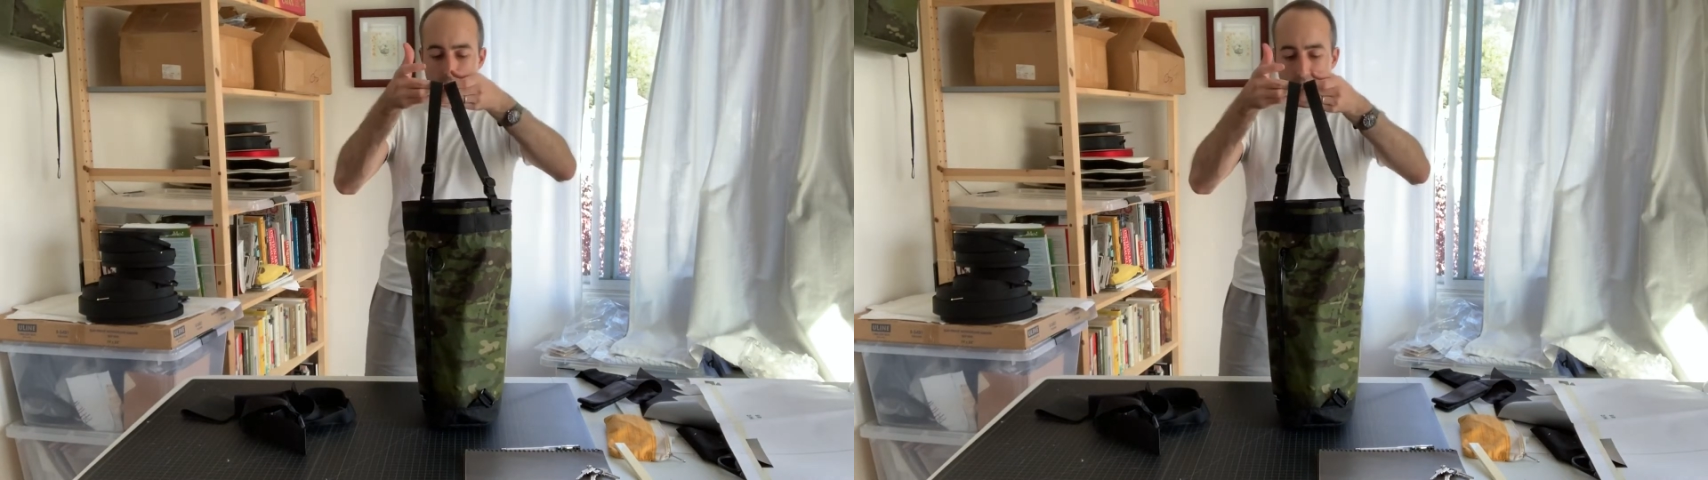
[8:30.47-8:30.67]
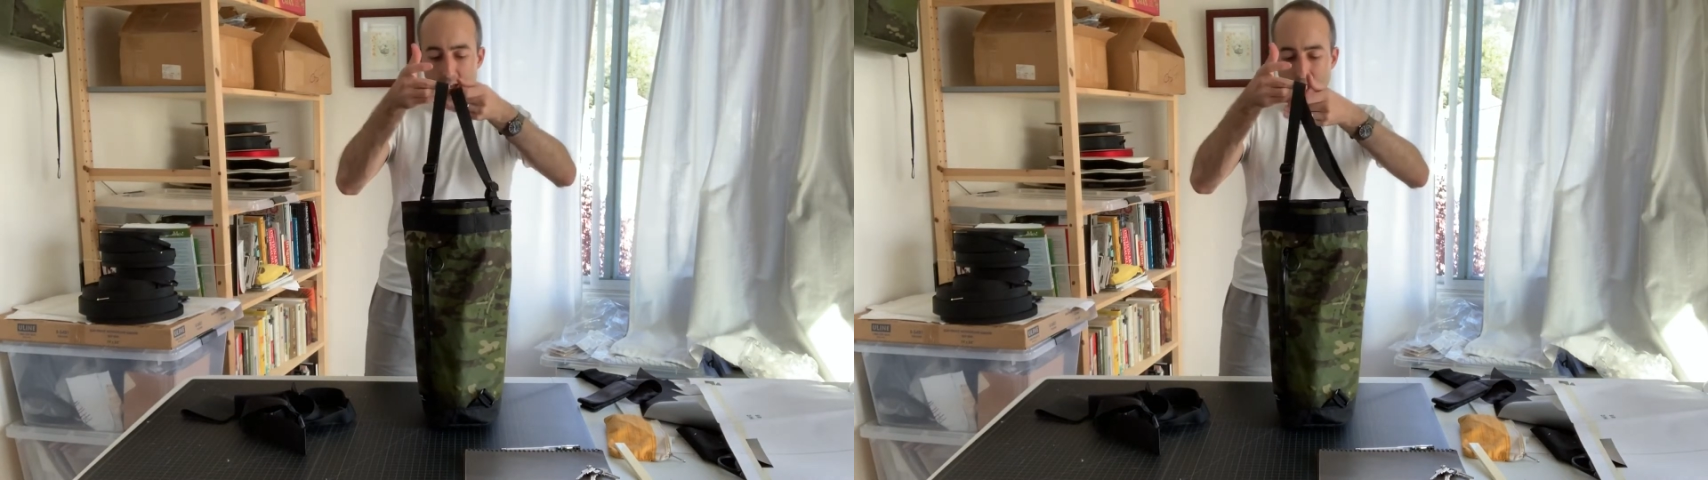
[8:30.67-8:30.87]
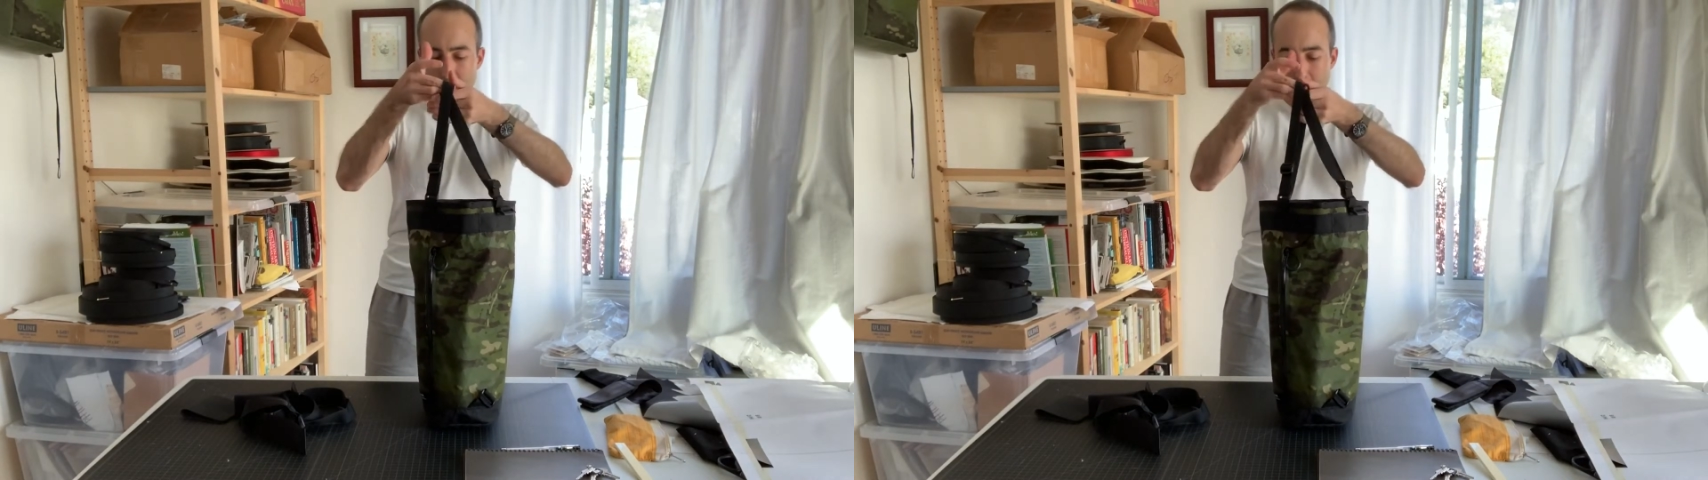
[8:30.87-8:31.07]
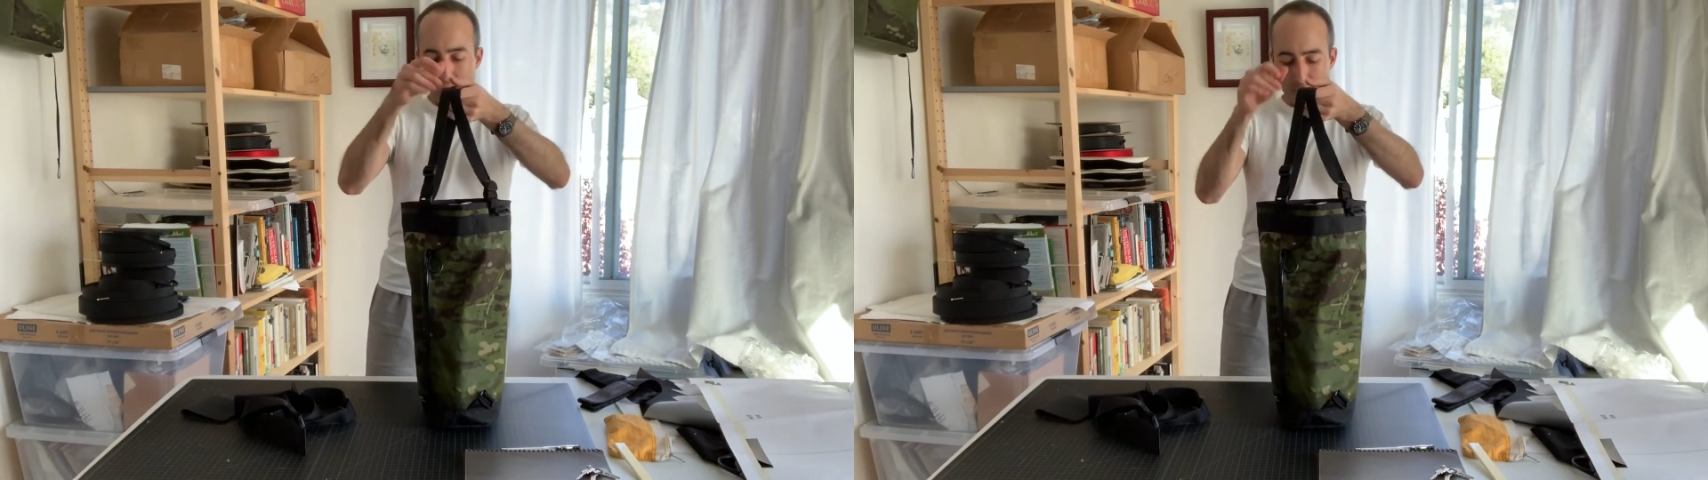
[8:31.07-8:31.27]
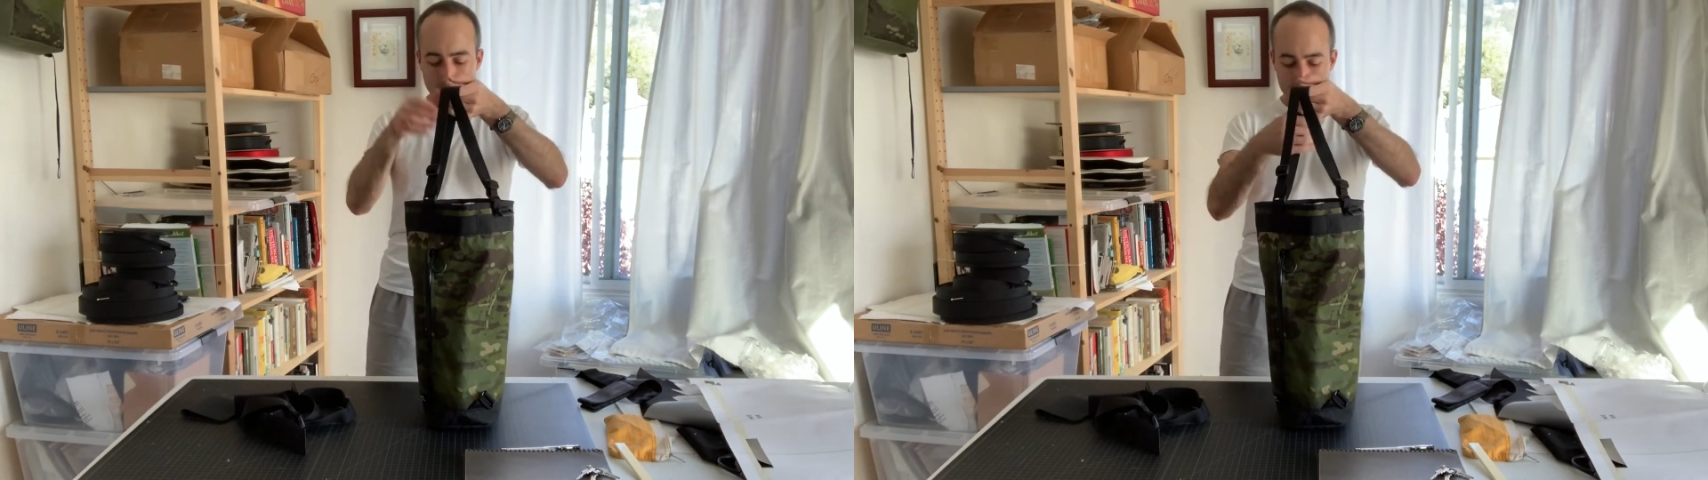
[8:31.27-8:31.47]
and
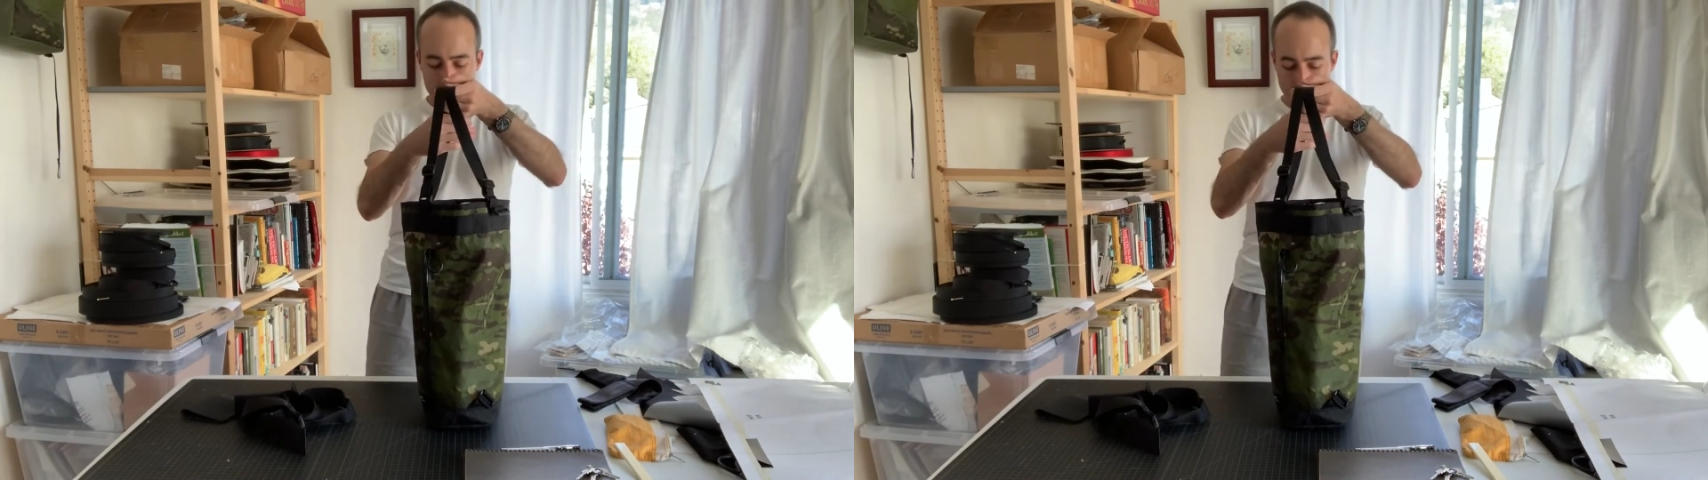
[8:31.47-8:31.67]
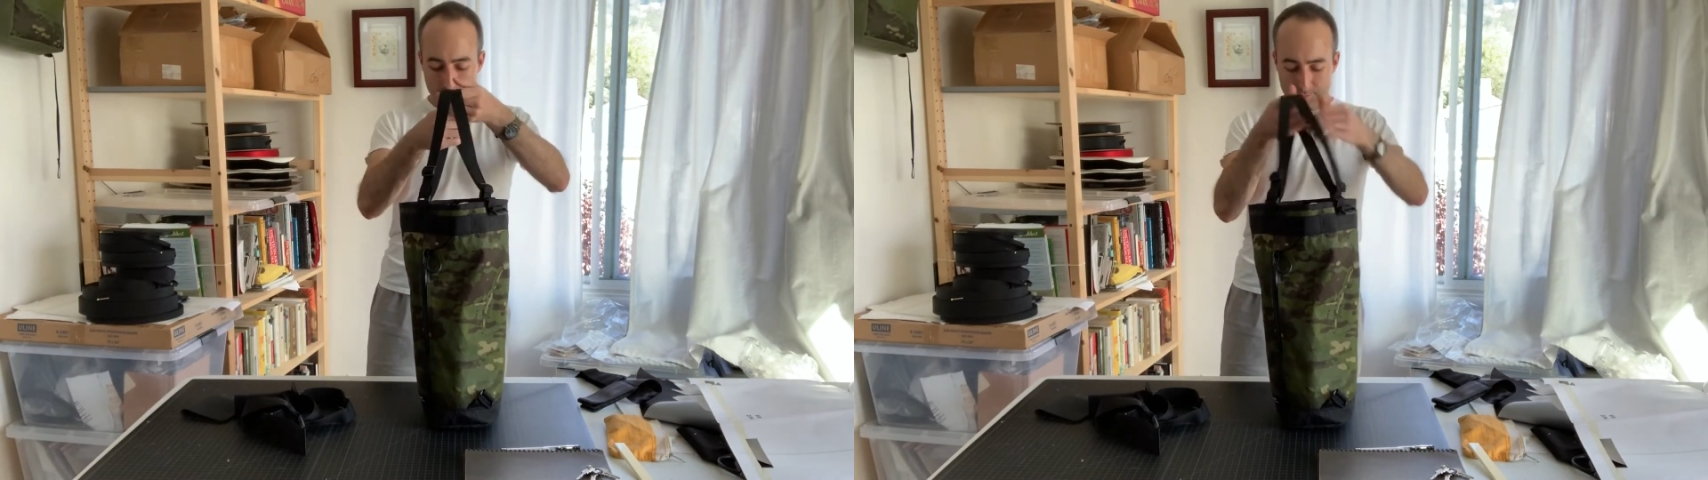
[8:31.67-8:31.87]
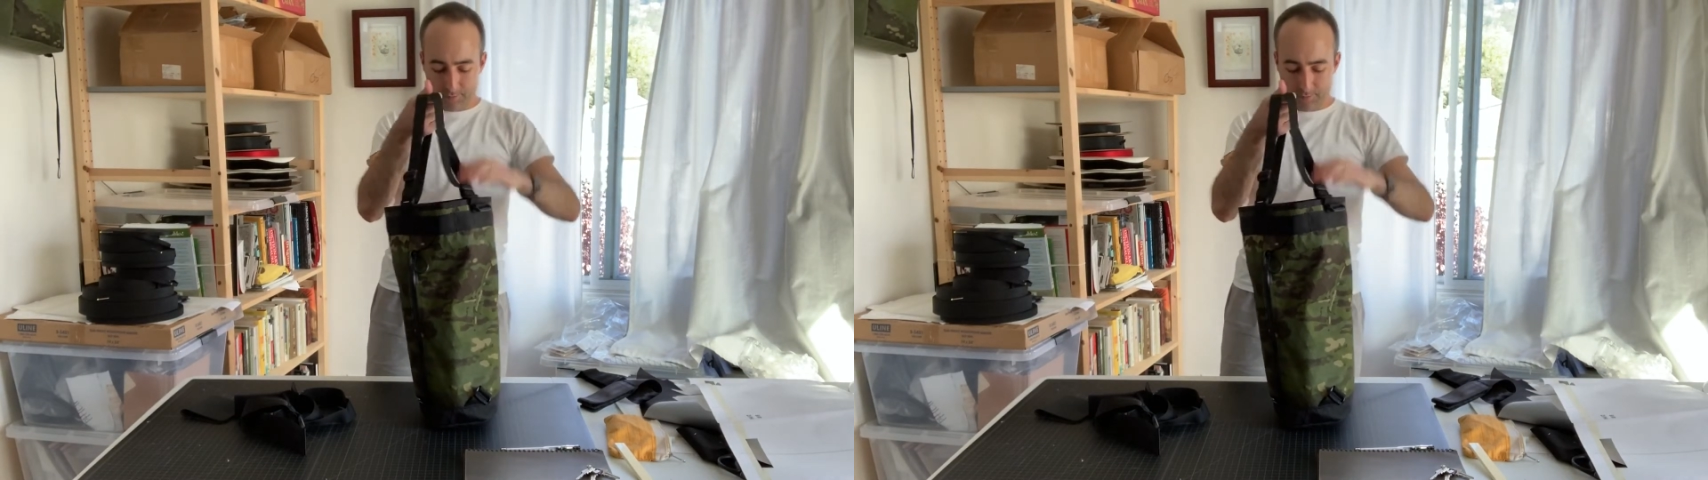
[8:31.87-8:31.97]
backpack mode.